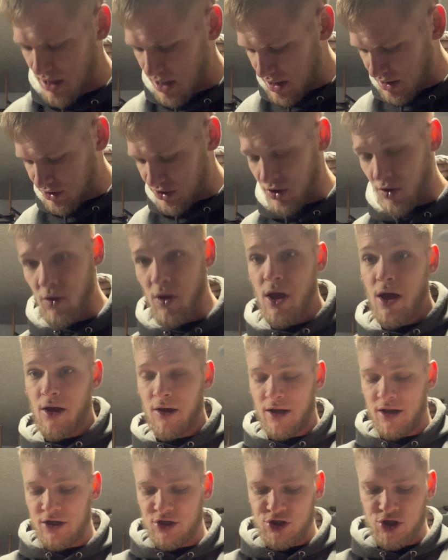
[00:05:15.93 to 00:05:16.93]
So I'll
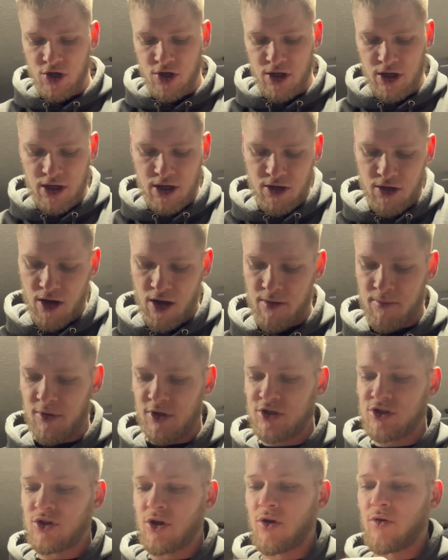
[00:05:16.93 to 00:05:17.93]
kind of show you here how I'm gonna
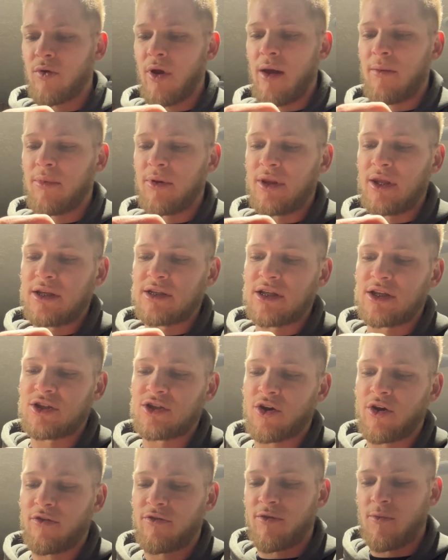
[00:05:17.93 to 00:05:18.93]
start wrapping this. I
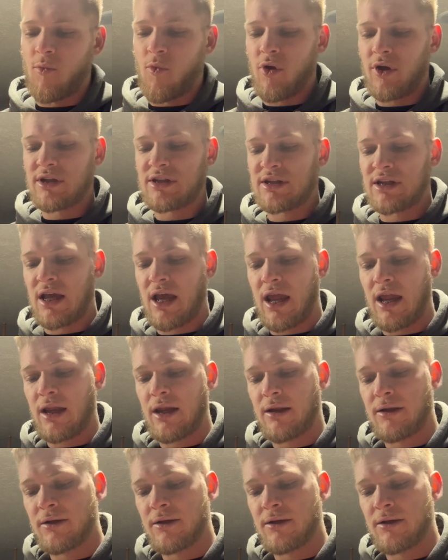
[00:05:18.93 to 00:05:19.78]
start from one side,